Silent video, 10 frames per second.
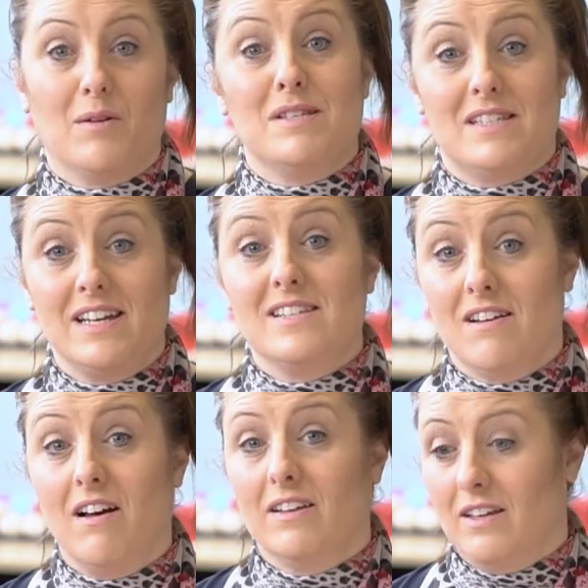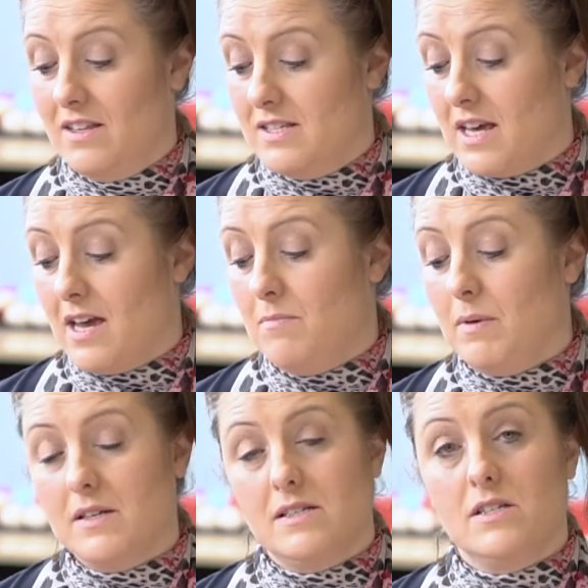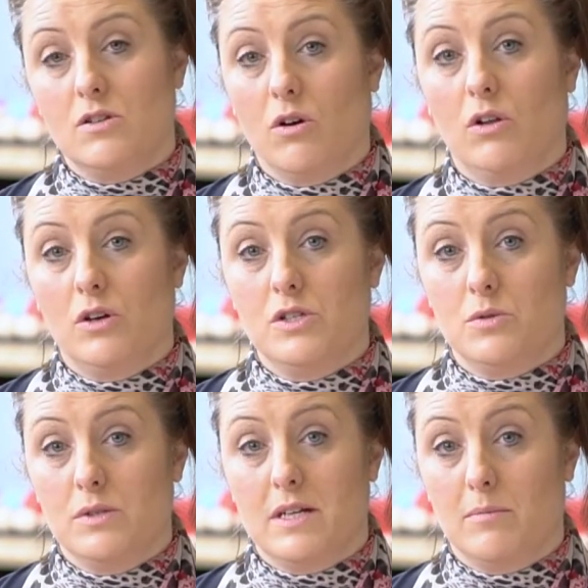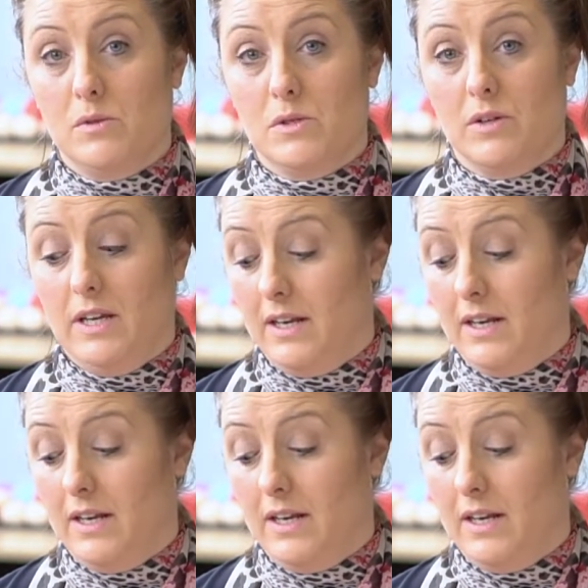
They would stay silent in this game because it's not close to a doubles or a near